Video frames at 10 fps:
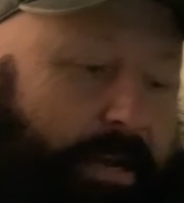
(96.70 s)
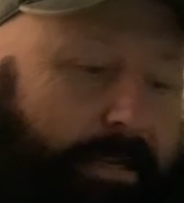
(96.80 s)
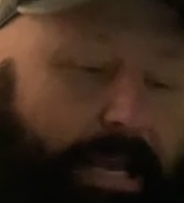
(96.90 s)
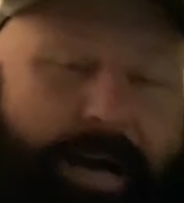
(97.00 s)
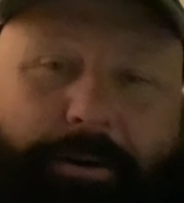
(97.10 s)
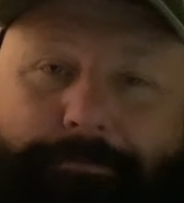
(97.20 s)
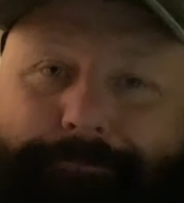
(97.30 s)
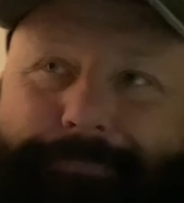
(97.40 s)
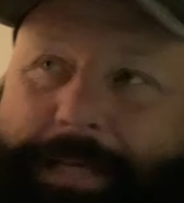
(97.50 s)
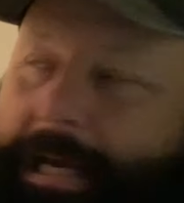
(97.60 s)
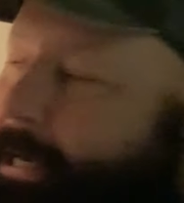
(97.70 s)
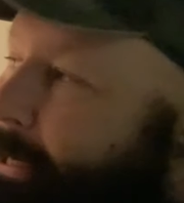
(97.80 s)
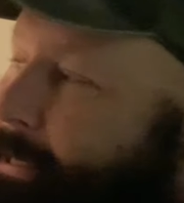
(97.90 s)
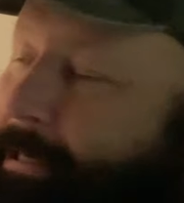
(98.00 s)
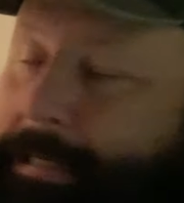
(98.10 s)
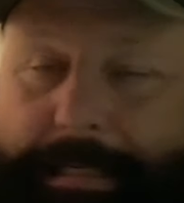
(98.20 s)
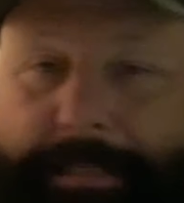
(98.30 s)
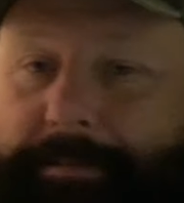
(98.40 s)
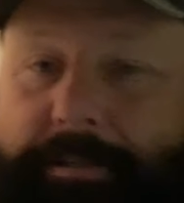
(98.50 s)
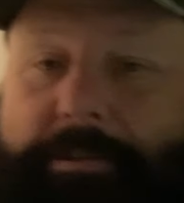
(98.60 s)
Now,
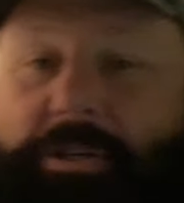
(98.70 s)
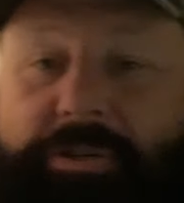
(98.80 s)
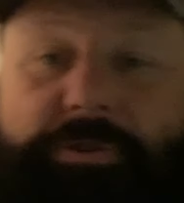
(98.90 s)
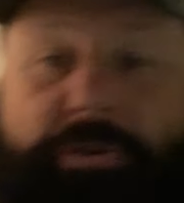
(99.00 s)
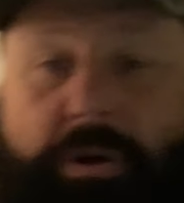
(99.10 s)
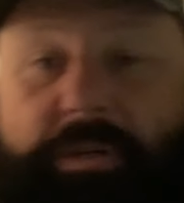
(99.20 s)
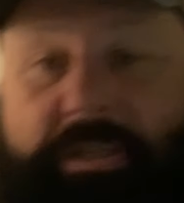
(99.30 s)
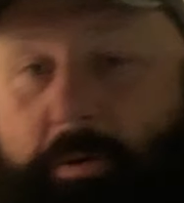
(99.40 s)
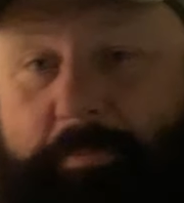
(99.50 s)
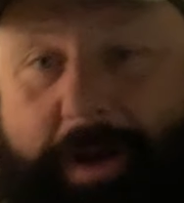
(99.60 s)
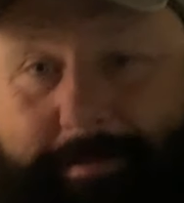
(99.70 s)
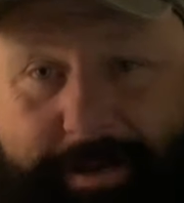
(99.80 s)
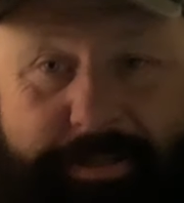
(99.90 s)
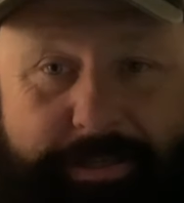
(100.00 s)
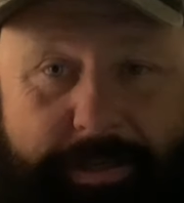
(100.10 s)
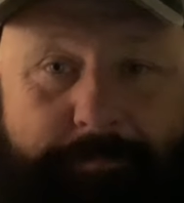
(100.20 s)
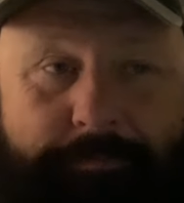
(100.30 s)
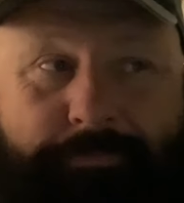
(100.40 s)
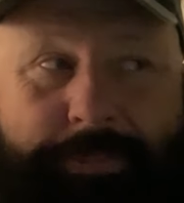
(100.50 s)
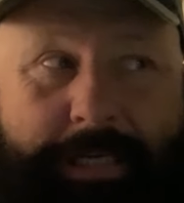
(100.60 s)
Justin Trudeau is still Prime Minister.
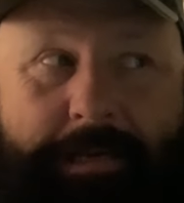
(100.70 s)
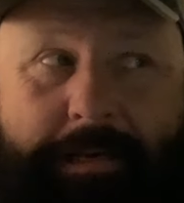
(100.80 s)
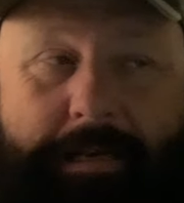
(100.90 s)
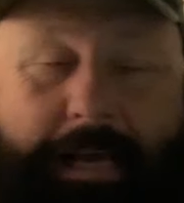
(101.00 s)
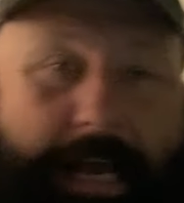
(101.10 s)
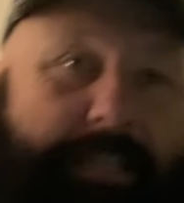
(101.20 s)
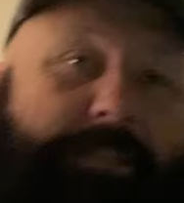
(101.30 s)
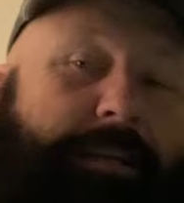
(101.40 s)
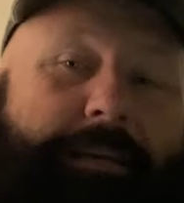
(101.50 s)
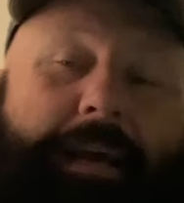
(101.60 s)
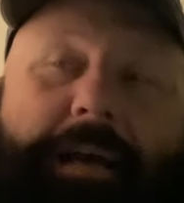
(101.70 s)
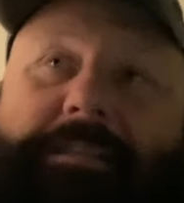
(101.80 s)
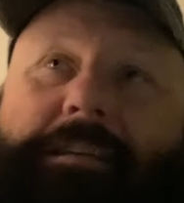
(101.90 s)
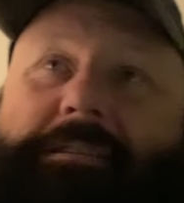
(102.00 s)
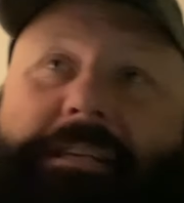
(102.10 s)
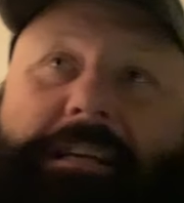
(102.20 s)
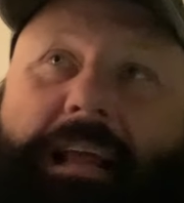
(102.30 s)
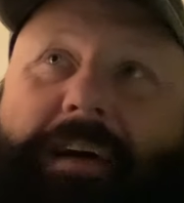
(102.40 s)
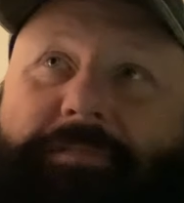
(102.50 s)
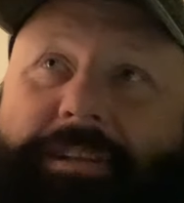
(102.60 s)
SNC
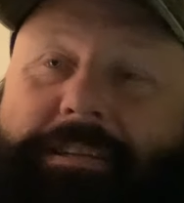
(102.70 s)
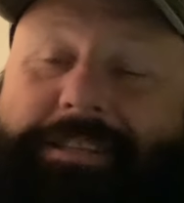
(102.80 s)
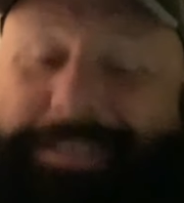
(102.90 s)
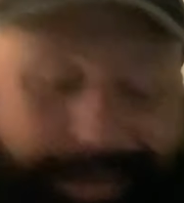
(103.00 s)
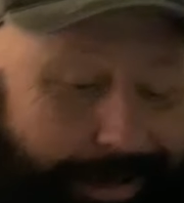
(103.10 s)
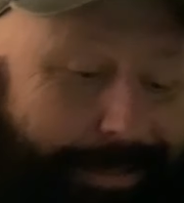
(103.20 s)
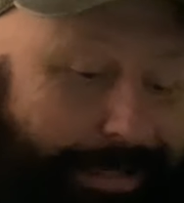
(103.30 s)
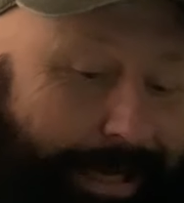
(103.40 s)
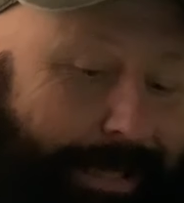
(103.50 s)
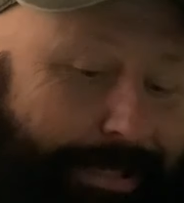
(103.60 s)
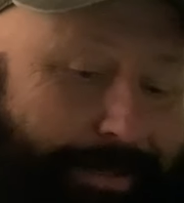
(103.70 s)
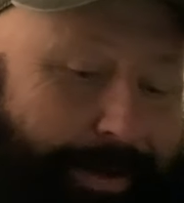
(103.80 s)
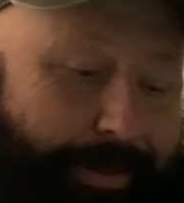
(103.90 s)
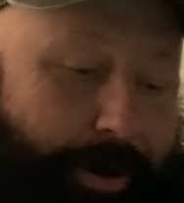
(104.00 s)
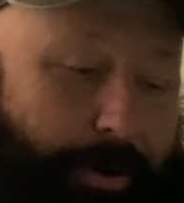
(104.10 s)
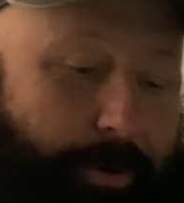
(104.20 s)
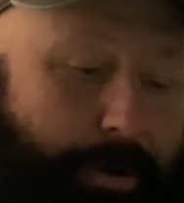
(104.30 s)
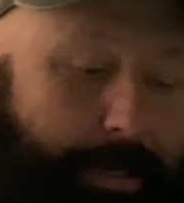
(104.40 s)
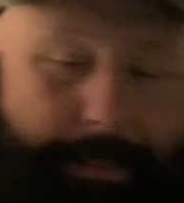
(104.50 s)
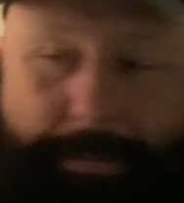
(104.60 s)
Lavalin still exists,
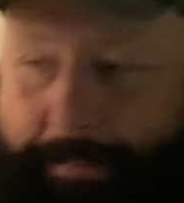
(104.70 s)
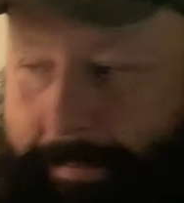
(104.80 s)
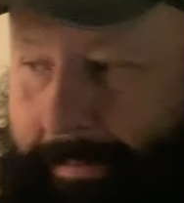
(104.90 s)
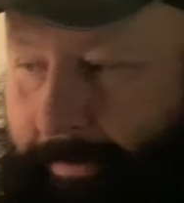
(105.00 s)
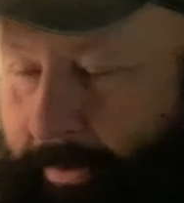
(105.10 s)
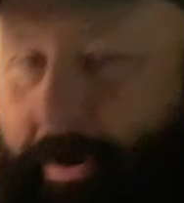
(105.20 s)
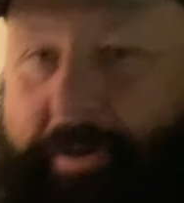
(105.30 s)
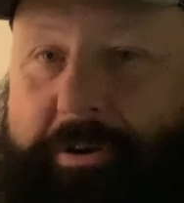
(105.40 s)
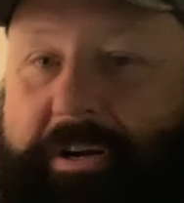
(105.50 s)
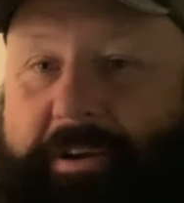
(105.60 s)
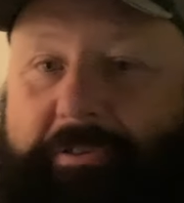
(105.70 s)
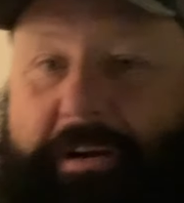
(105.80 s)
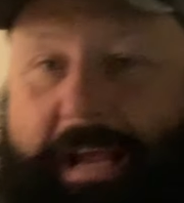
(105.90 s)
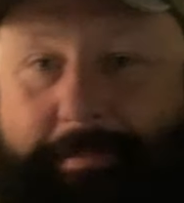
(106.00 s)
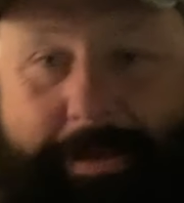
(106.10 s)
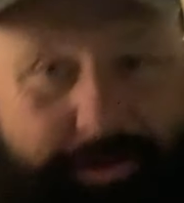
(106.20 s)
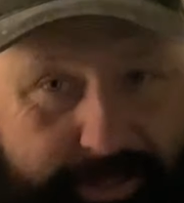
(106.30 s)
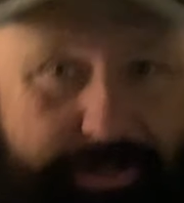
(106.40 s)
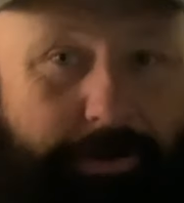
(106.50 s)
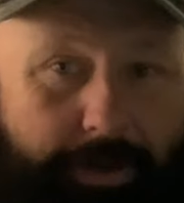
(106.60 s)
although they're under a different name, and they're
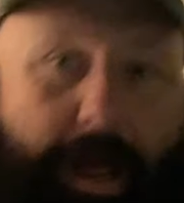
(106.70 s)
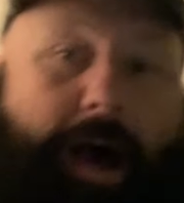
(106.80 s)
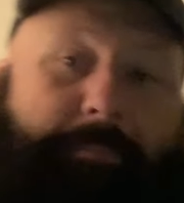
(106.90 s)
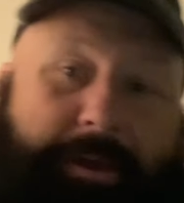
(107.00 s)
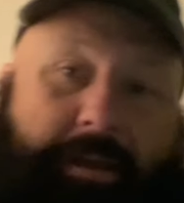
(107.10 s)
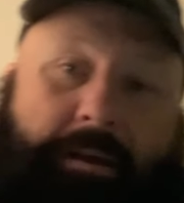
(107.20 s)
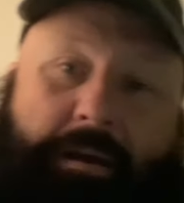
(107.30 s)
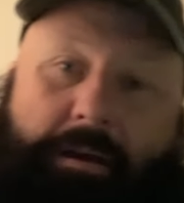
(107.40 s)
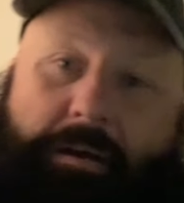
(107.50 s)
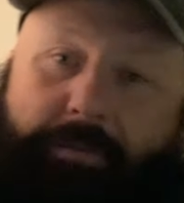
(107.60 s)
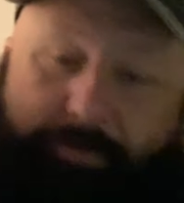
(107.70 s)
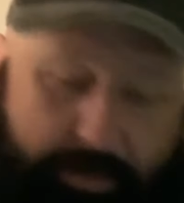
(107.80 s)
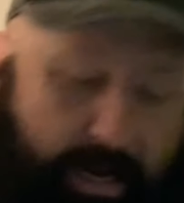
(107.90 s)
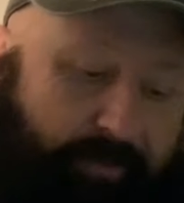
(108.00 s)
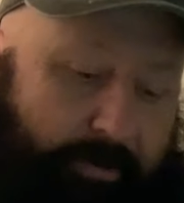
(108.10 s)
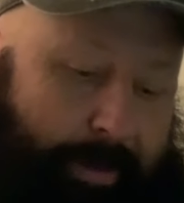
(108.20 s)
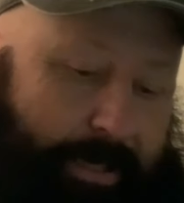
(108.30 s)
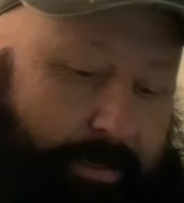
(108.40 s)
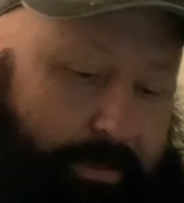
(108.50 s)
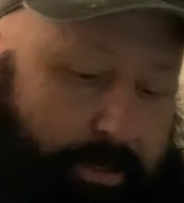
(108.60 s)
still lobbying for
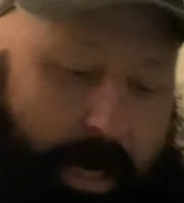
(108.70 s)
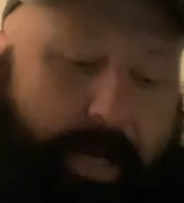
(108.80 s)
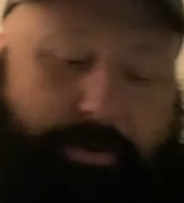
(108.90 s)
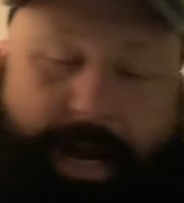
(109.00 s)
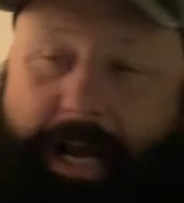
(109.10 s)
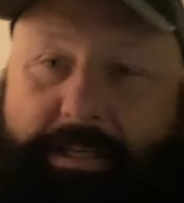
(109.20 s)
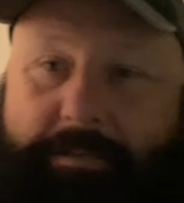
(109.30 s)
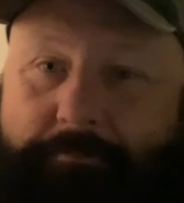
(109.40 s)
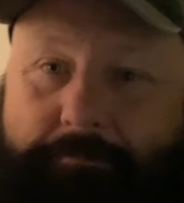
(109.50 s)
government contracts.